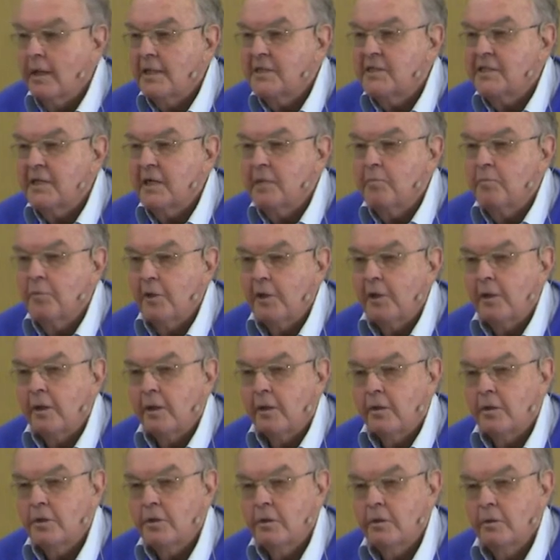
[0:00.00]
I said,
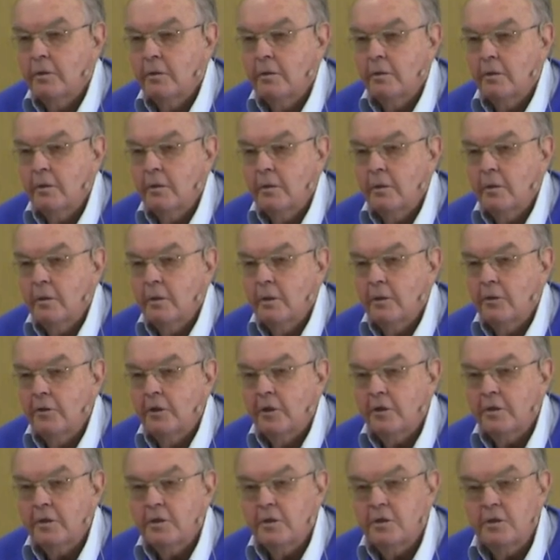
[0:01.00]
brilliant.
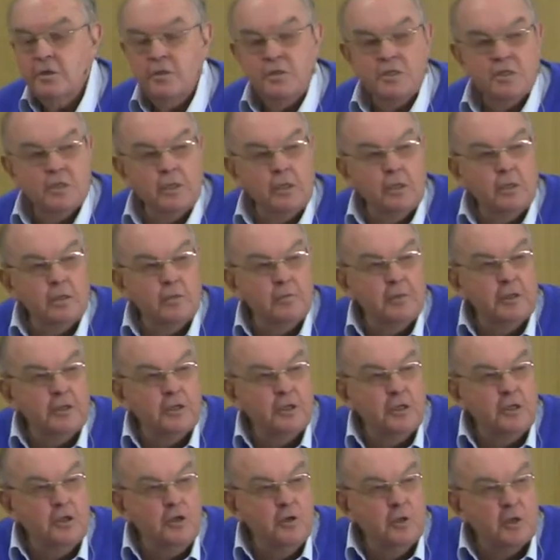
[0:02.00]
Not that you sinned,
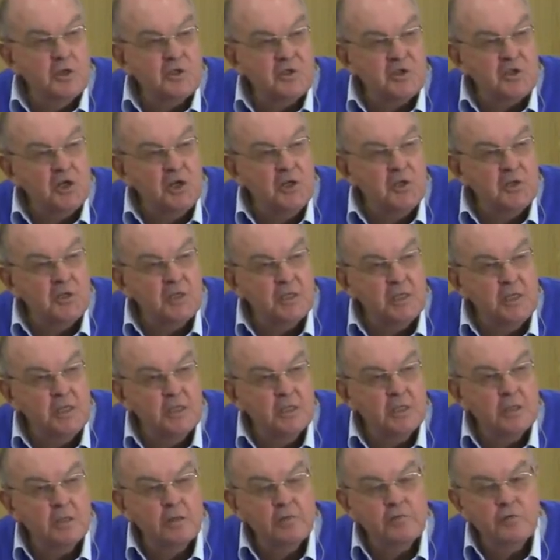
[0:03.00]
but that you are so
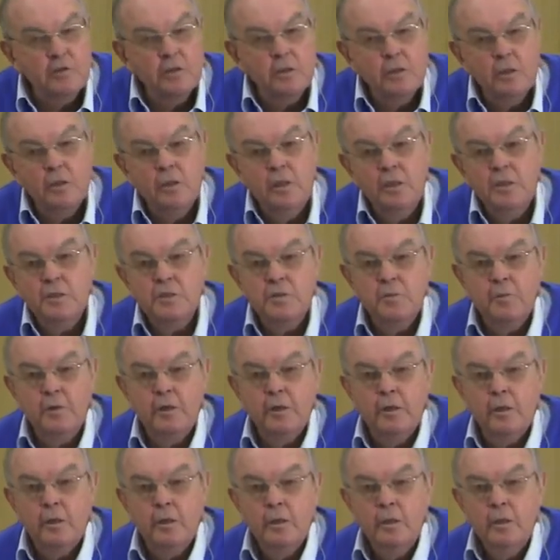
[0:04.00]
sensitive to the Holy
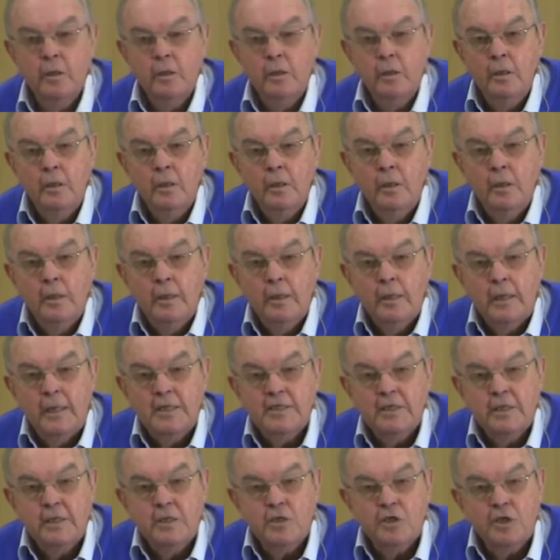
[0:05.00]
Spirit. I
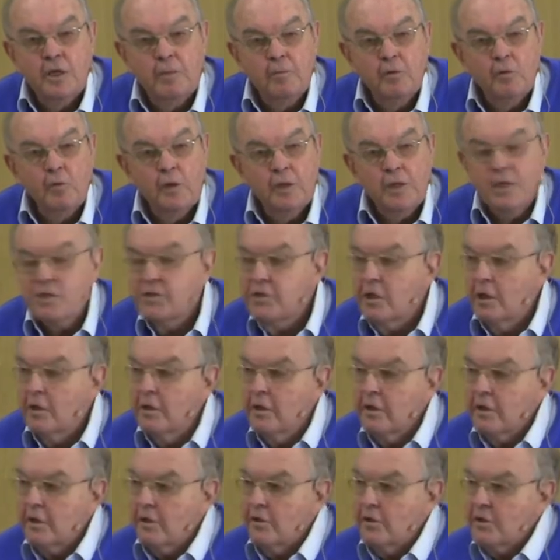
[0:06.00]
said, the trouble with us
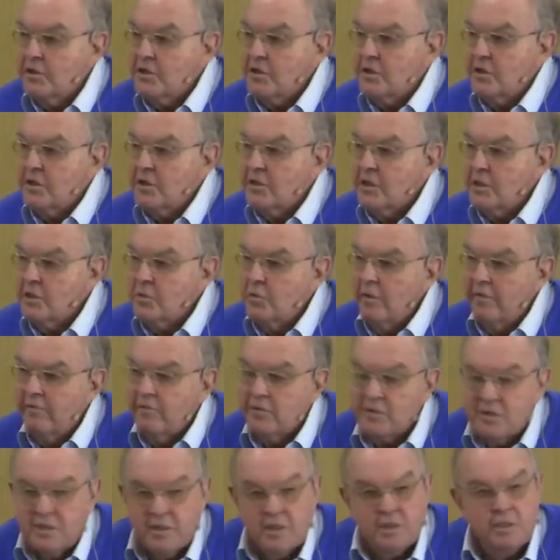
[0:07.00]
older Christians is
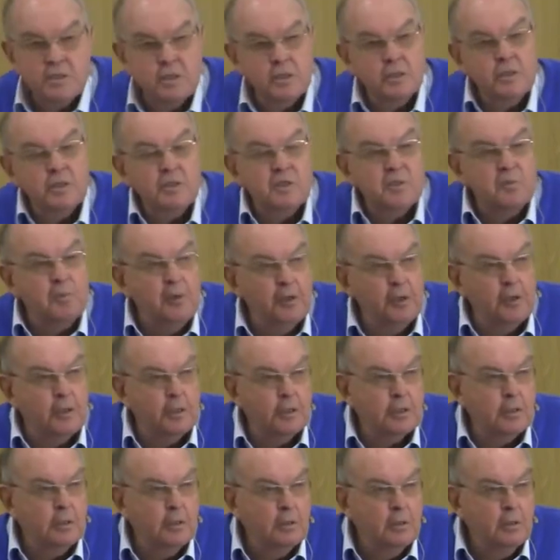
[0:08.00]
we've resisted the
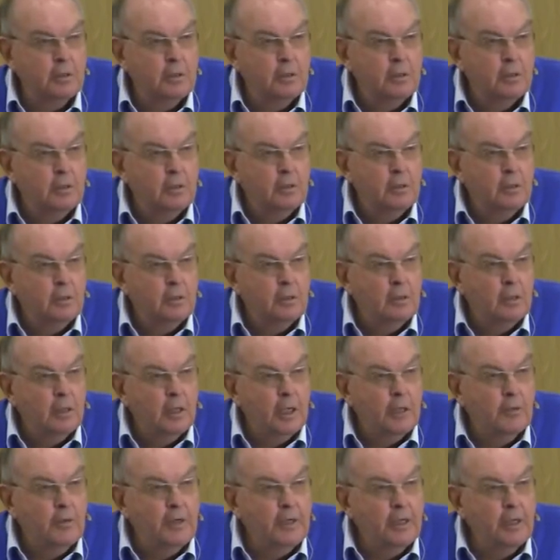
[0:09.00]
Spirit
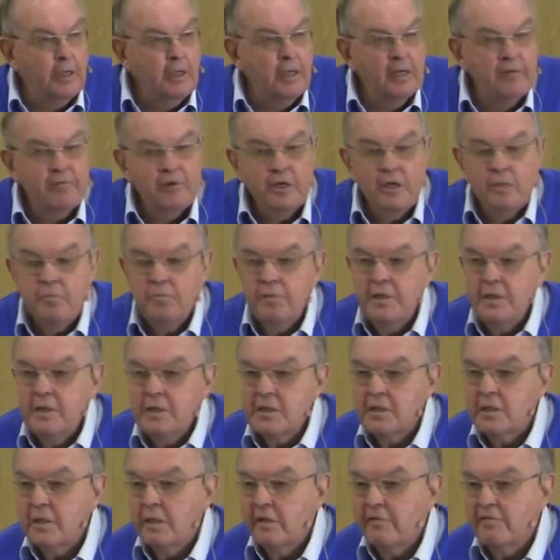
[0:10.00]
and we don't have any
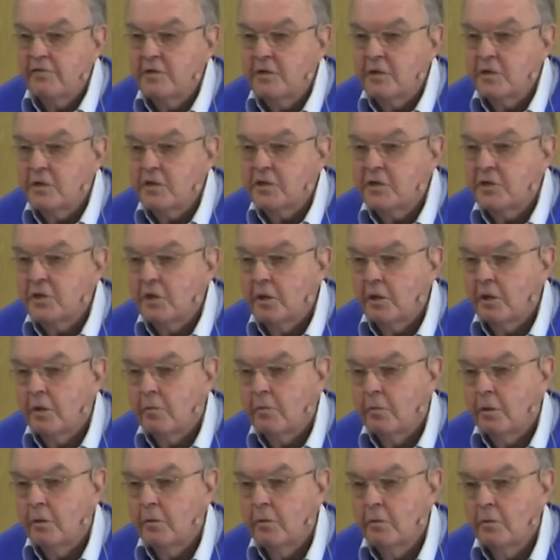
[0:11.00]
peace left to
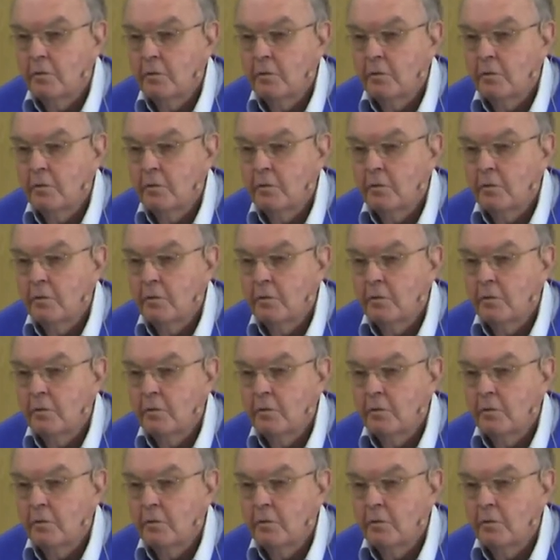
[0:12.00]
disturb.